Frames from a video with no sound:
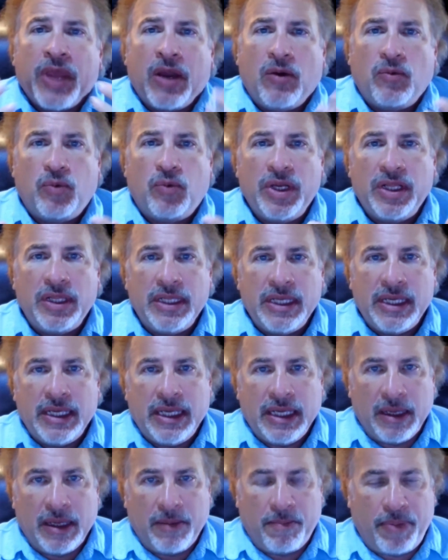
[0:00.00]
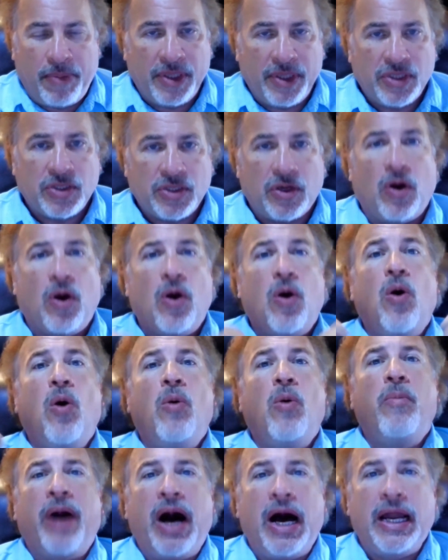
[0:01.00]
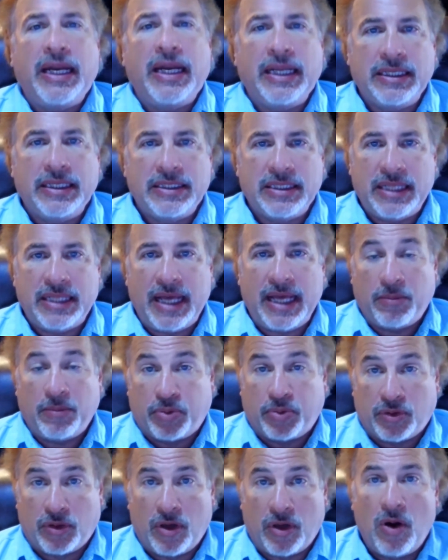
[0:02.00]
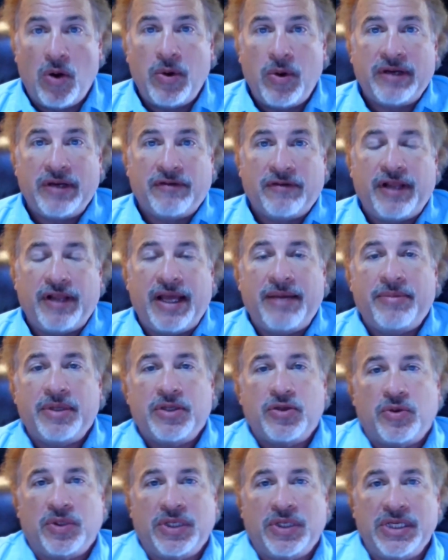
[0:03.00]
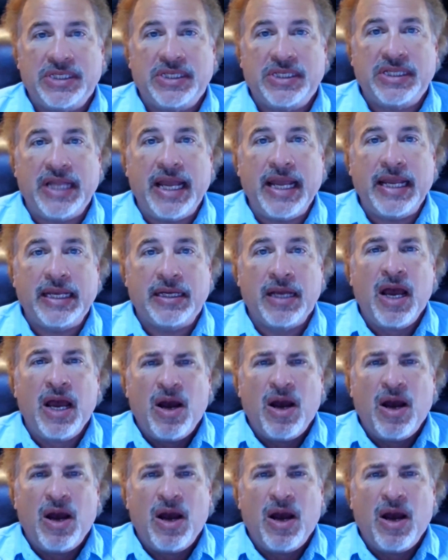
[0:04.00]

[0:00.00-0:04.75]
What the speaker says: really puts our whole body into that pro-inflammatory state,